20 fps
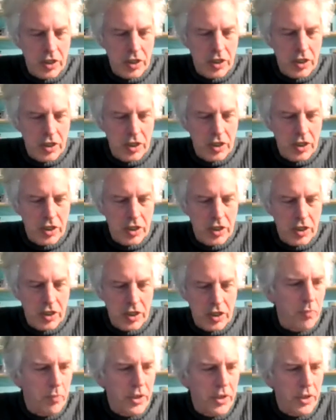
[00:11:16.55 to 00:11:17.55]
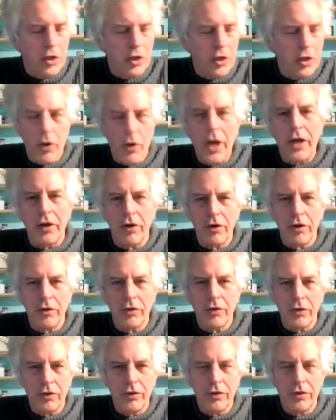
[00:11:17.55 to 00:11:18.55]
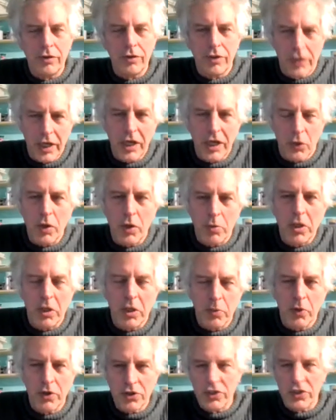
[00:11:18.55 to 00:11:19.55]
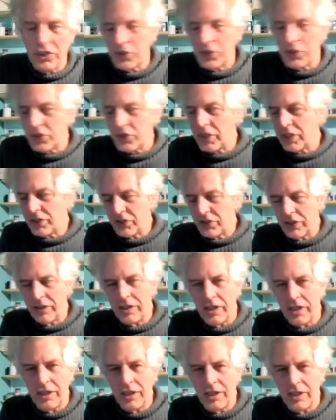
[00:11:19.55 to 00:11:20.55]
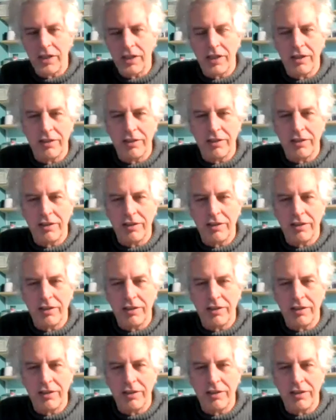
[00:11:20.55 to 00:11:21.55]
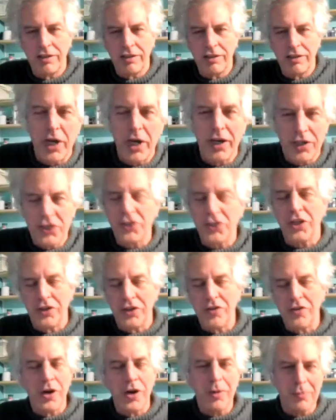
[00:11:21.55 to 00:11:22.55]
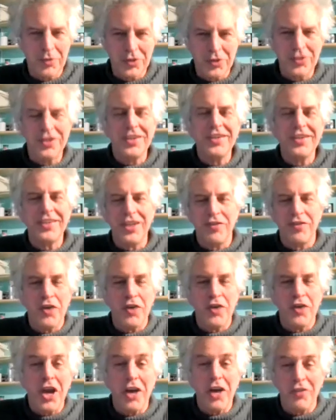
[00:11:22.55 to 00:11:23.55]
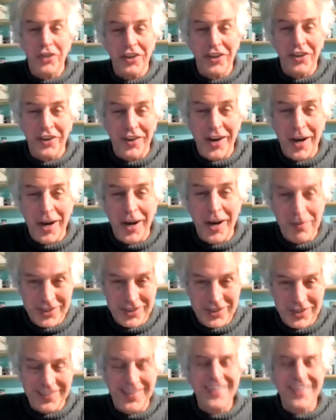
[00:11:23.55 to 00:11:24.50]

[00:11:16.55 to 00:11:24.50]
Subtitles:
So being a writer, you kind of want to be the person that sings it, and then you kind of want to be behind a set of drums if you have another option.